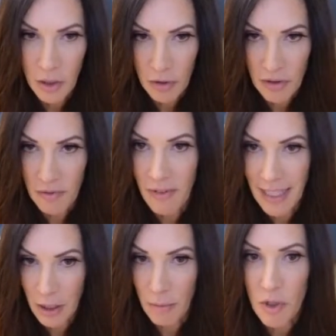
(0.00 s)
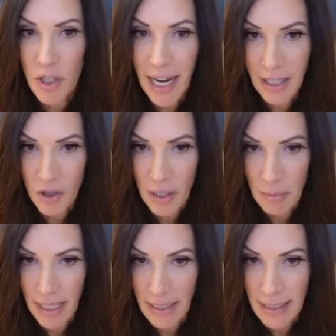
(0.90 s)
to develop
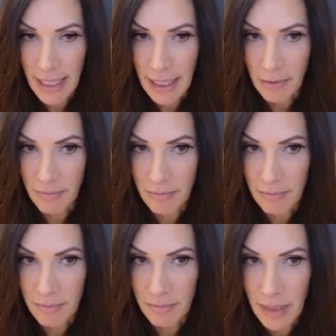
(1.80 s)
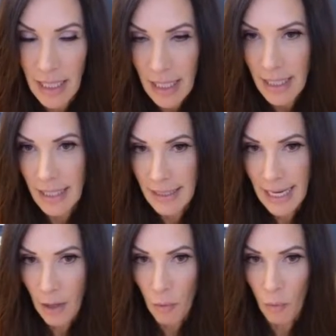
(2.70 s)
ChatGPT.
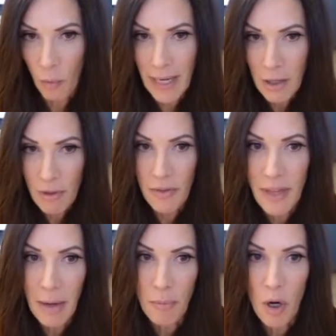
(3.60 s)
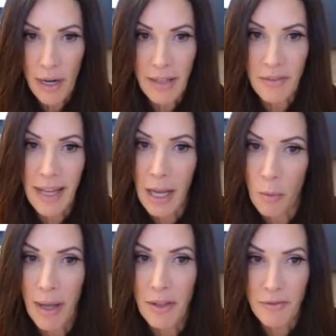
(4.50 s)
Now, we are at that point
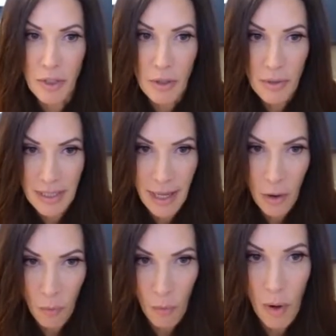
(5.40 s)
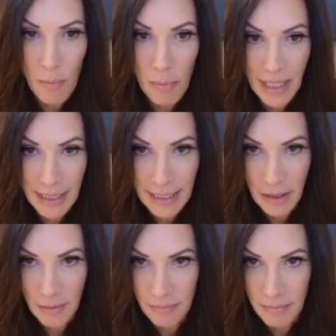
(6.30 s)
there where they've used that 1
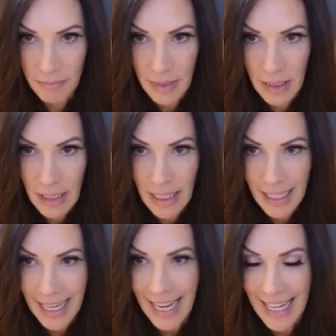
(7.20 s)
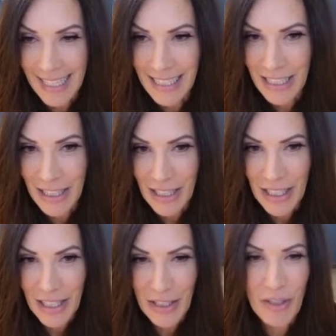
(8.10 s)
billion. And
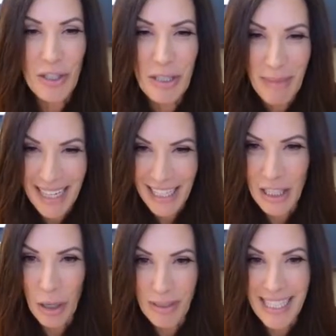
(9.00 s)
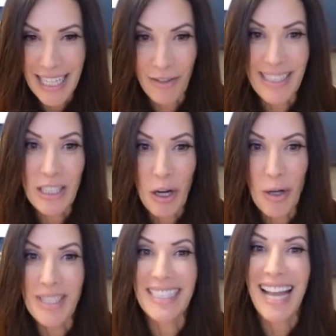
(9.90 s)
just to make a note here, it's
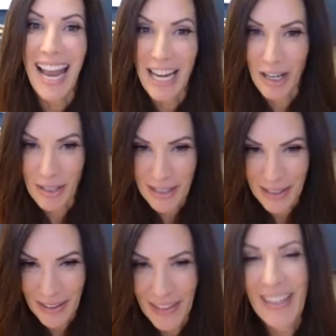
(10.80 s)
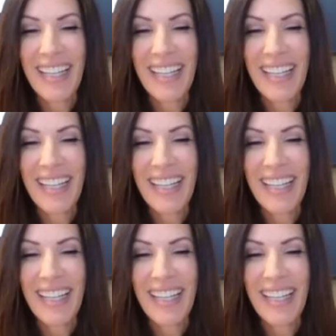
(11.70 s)
caused chaos.